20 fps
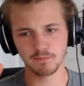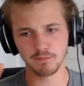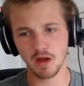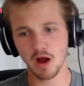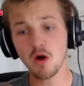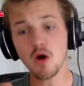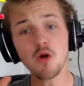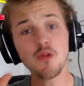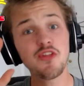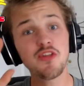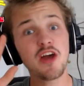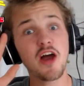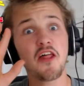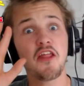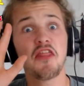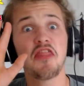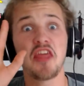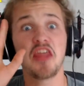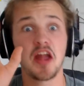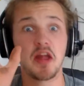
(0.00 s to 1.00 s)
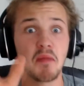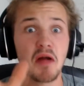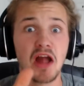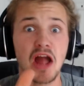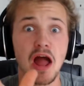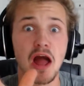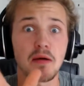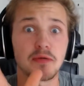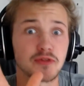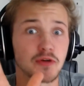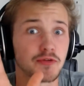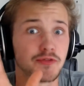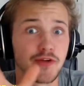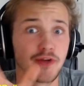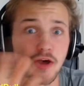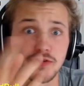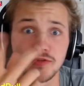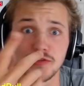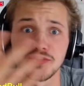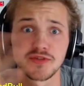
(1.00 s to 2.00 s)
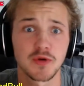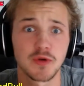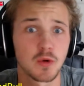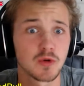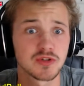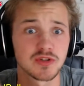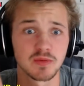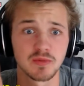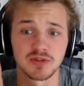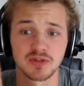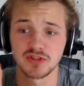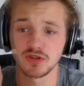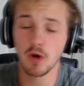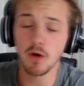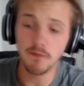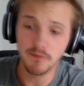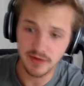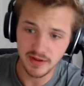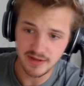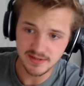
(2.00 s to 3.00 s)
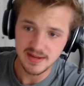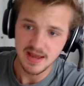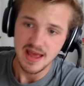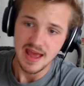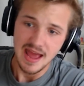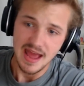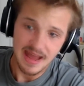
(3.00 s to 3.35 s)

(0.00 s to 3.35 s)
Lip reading: the other thing M-absol does, which is awesome, which is obvious,